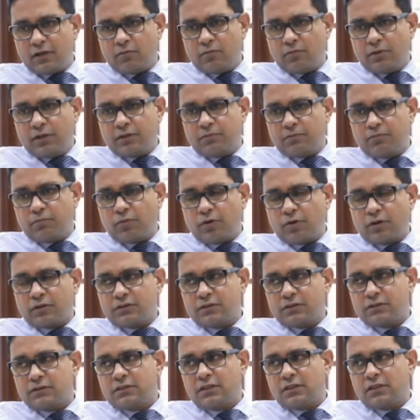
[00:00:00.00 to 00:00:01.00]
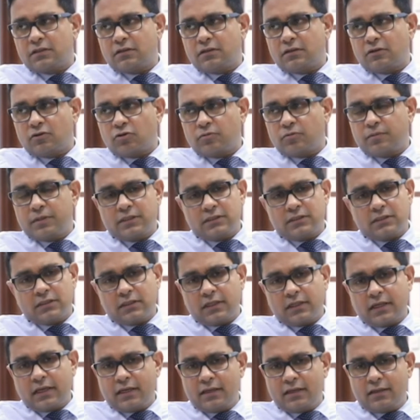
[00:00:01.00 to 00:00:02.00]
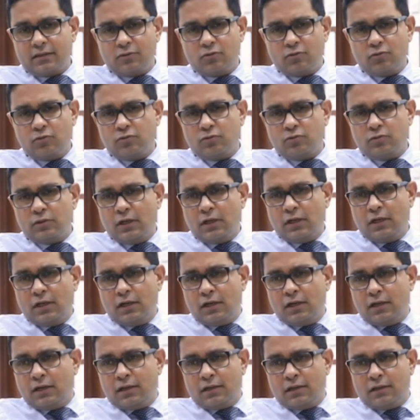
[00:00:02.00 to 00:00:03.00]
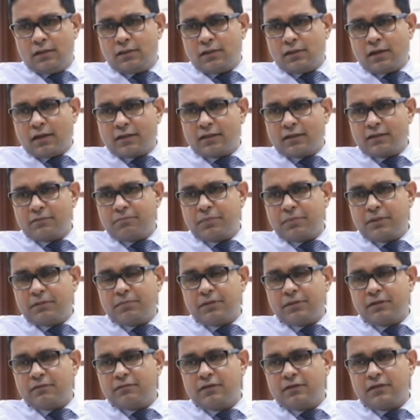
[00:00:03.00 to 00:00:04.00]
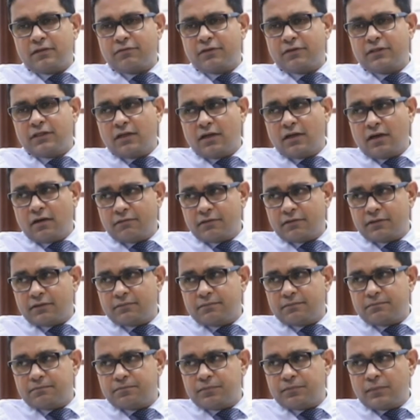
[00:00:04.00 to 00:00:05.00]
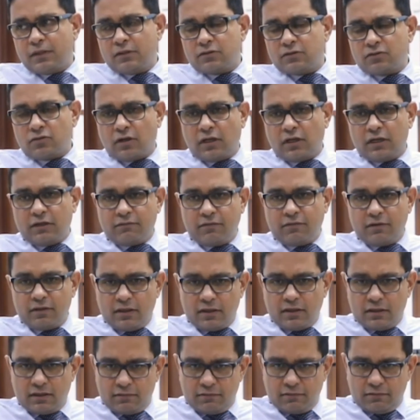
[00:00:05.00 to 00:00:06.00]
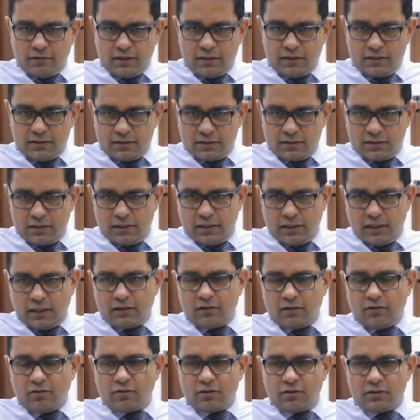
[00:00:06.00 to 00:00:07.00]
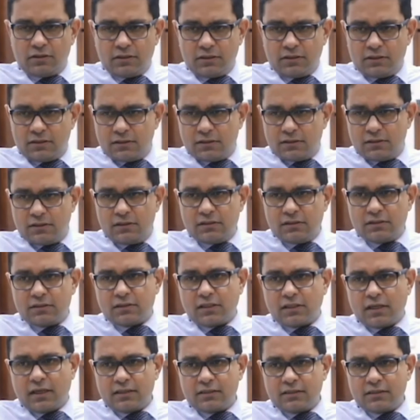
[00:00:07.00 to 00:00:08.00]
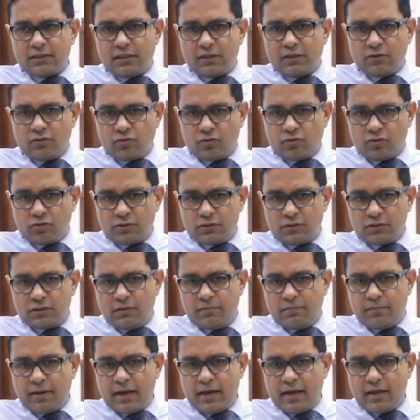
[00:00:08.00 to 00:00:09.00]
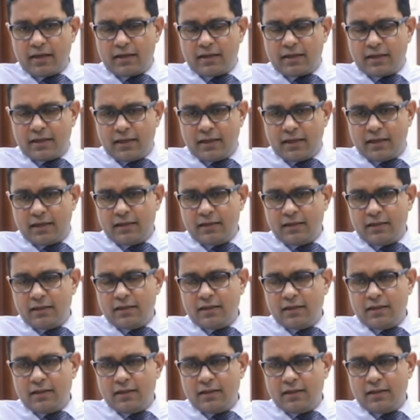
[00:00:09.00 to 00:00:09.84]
robotic processing automation, can do 100 people work within an hour. So likewise, the technology has encroached the banking